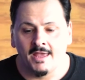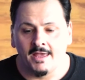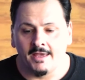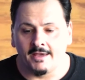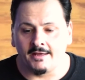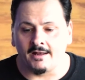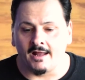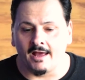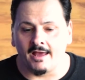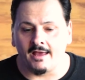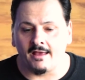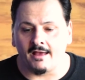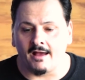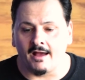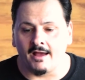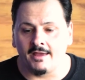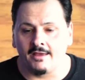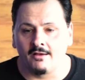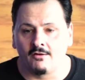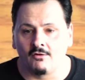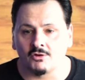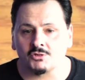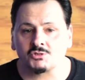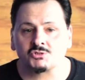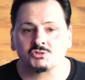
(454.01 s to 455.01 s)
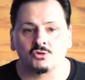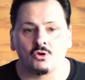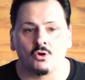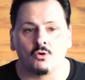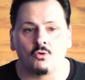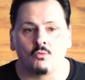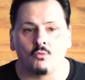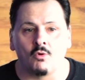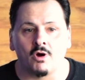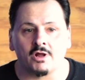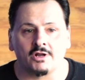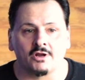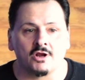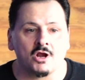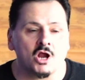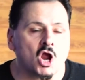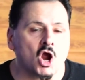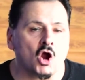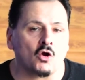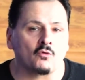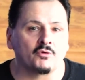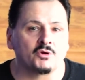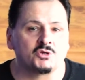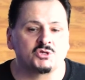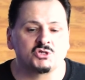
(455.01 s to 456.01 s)
And I also want to
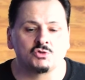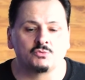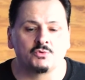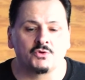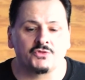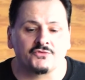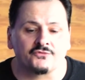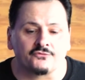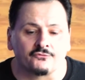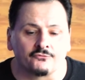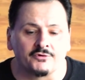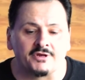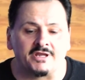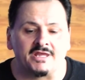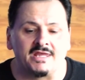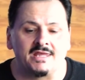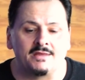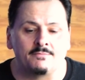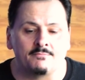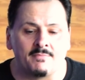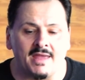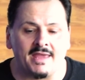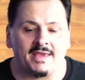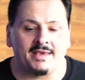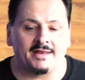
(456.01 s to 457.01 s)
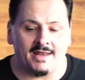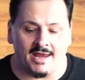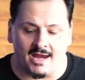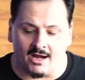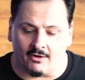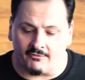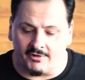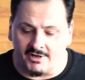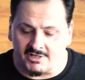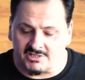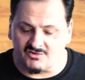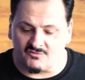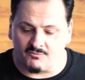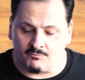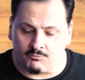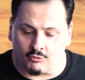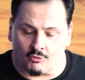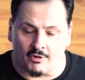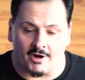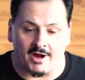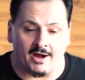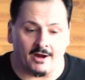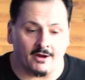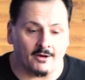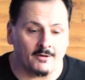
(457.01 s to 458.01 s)
encourage you with three main areas of
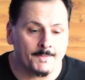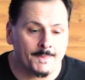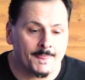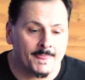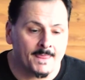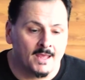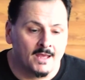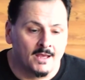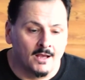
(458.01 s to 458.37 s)
prayer.